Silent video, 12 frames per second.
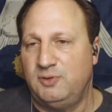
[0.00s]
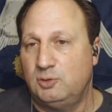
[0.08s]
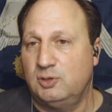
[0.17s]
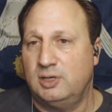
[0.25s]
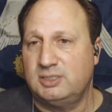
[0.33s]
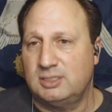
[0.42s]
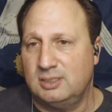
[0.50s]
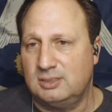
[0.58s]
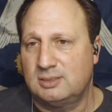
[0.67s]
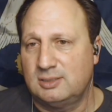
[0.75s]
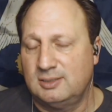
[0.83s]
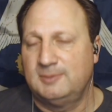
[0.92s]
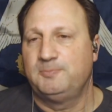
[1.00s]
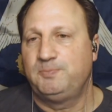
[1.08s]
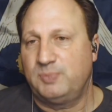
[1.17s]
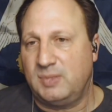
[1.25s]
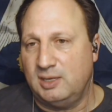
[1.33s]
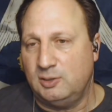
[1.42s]
if you trust us
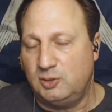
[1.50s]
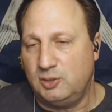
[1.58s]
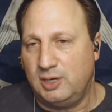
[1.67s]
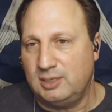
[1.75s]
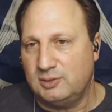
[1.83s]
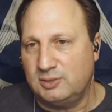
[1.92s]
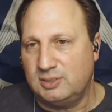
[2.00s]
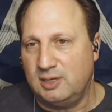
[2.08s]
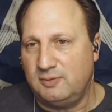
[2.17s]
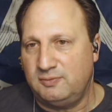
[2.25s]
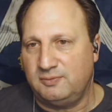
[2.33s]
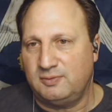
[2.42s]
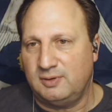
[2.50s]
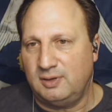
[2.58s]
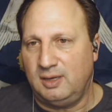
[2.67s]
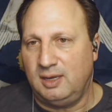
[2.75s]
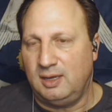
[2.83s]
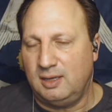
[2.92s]
and you try it yourself,
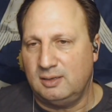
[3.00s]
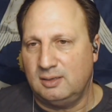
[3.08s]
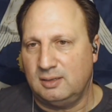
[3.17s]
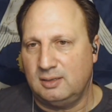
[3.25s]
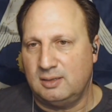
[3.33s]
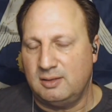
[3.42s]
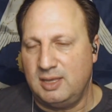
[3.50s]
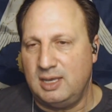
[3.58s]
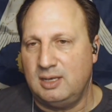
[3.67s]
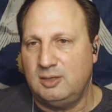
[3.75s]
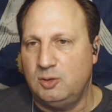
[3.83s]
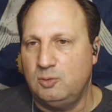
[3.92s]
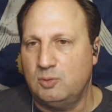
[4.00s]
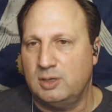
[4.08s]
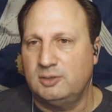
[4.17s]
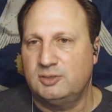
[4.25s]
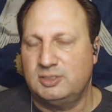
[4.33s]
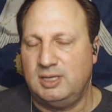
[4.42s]
and then
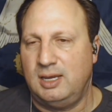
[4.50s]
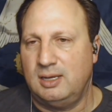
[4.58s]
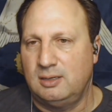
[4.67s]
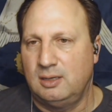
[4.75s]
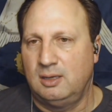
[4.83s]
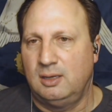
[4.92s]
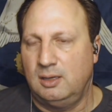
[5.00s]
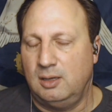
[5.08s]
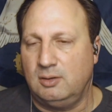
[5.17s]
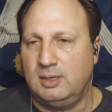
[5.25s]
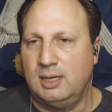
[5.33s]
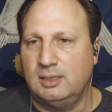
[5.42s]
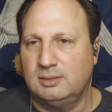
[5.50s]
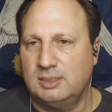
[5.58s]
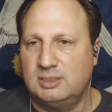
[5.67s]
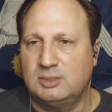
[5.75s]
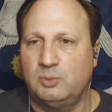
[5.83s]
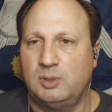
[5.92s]
you understand, okay,
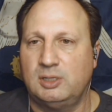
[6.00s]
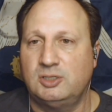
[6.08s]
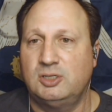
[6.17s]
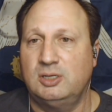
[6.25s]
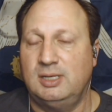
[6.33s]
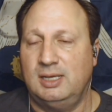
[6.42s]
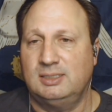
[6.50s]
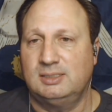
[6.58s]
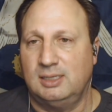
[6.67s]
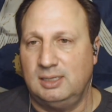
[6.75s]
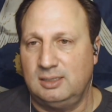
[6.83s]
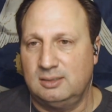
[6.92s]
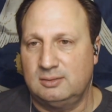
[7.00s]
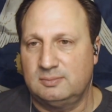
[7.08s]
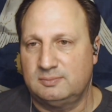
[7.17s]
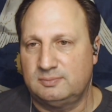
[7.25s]
this is what it should taste like.